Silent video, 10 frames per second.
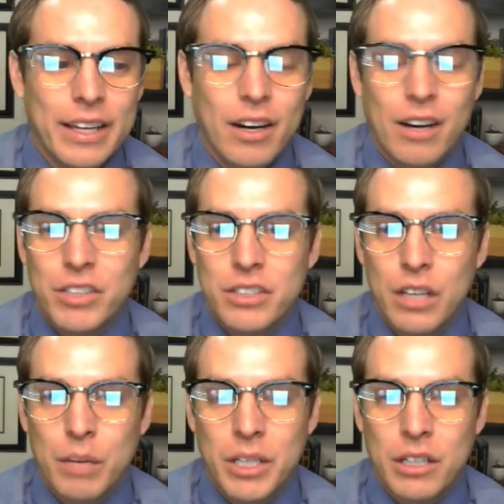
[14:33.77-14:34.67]
Obviously,
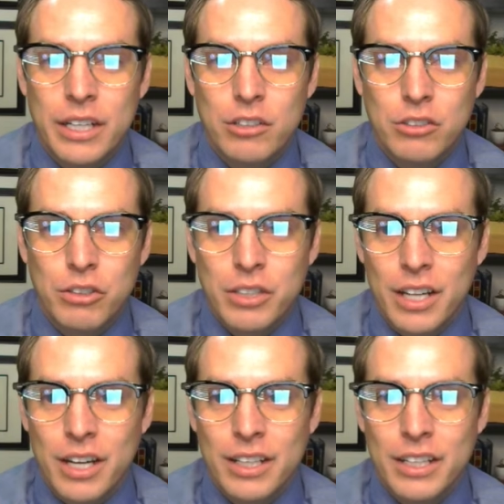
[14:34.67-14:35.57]
I'm here in Arizona,
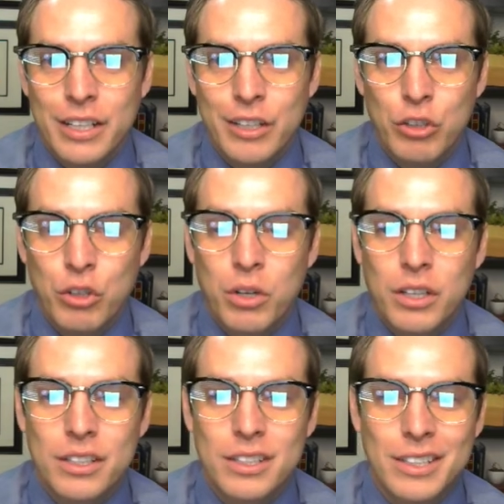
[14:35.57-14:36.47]
not in New
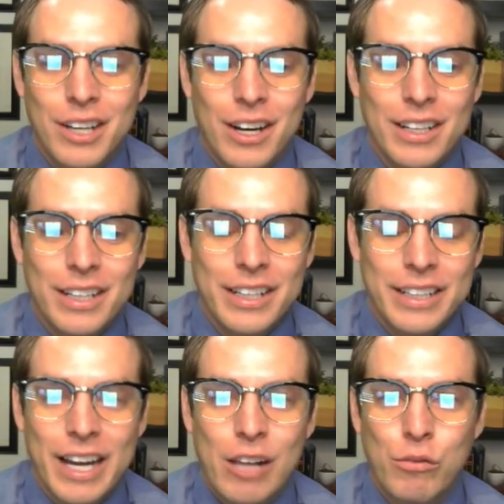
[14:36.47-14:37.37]
York, not in
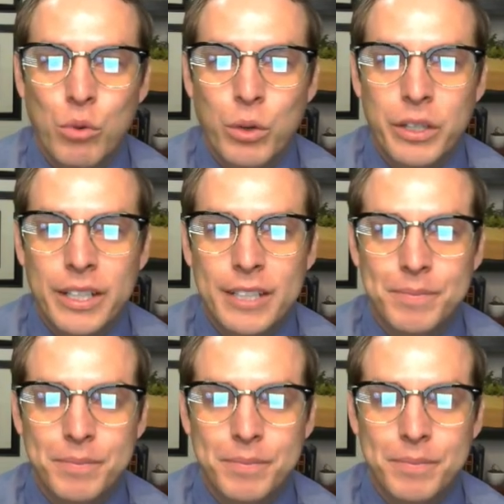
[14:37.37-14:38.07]
California.